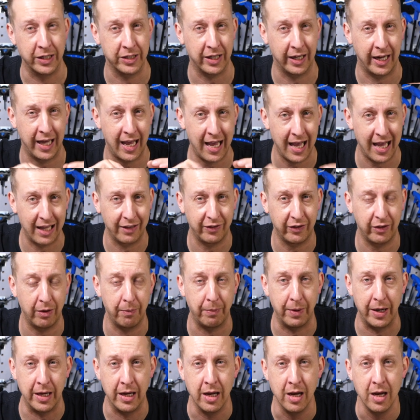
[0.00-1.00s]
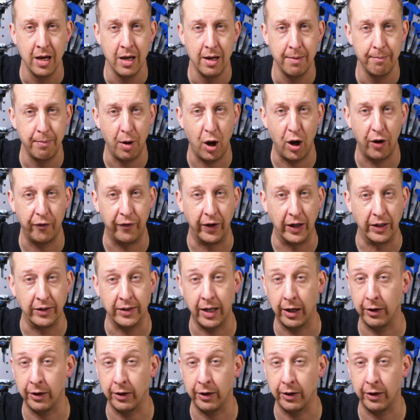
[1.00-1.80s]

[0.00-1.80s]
so they had to be perfect.